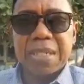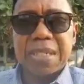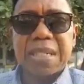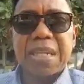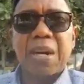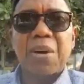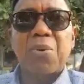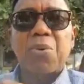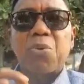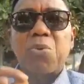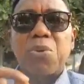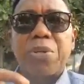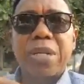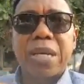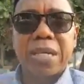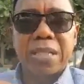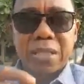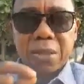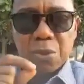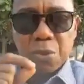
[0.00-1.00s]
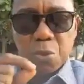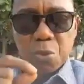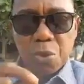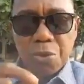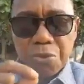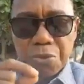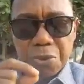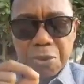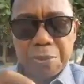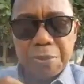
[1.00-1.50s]
now who that we
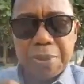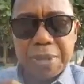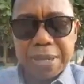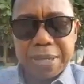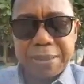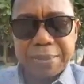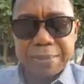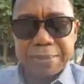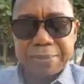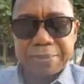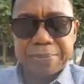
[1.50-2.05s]
for blame.